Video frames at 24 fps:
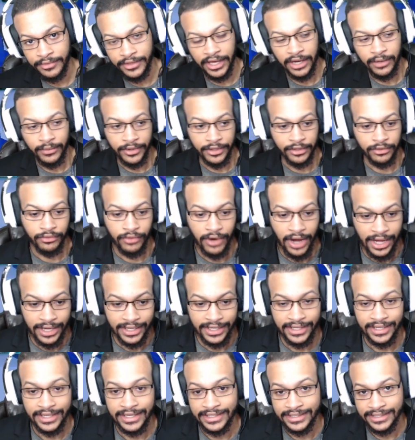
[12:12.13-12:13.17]
That way the
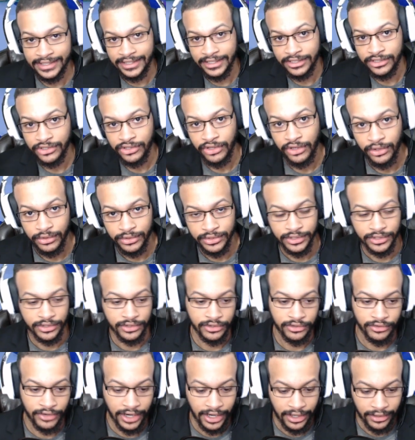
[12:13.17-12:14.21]
rocket isn't as close to the
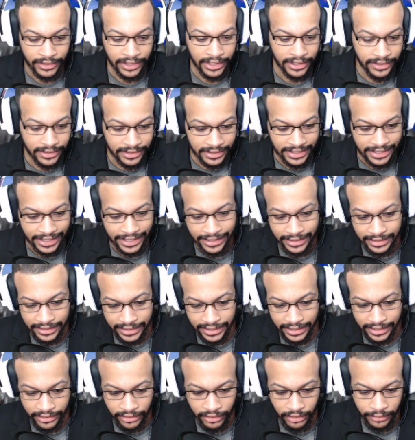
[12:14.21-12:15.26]
ground and
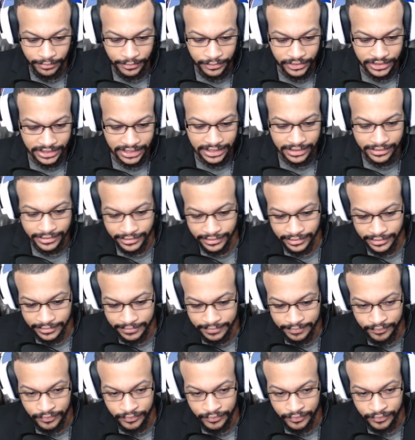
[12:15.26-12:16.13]
can't harm you as easily.